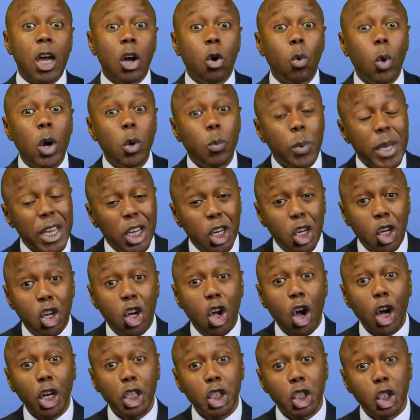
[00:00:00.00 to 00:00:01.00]
When we
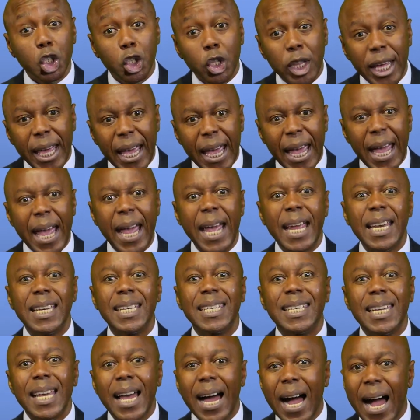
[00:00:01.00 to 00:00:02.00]
got to the
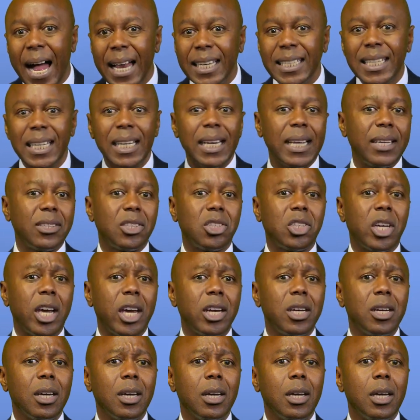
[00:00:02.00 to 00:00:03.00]
end, Andile
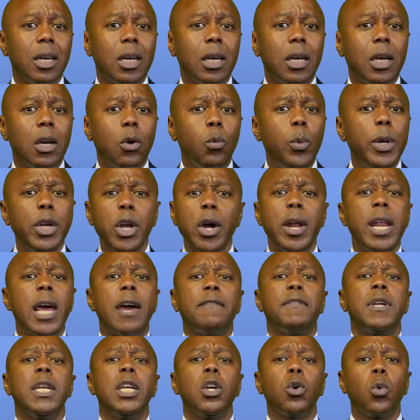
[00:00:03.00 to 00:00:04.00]
said, "We don't
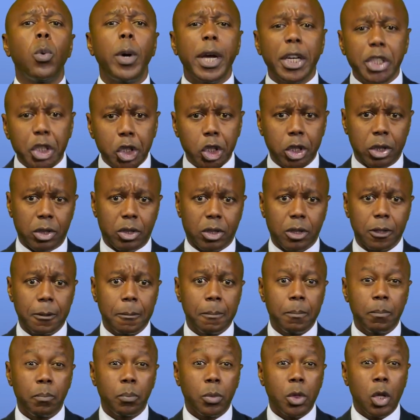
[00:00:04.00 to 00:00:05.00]
have any questions.
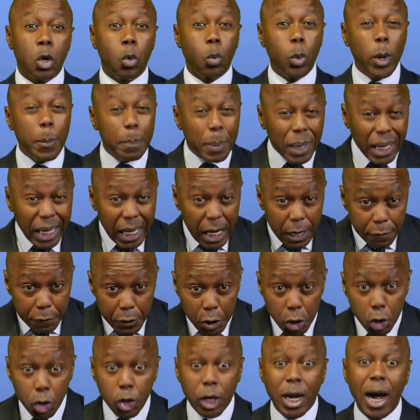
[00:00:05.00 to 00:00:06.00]
We believe
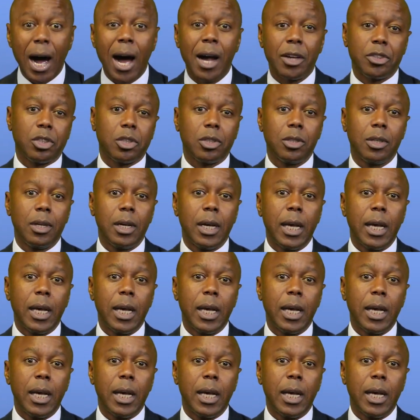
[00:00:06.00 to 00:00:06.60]
in you guys.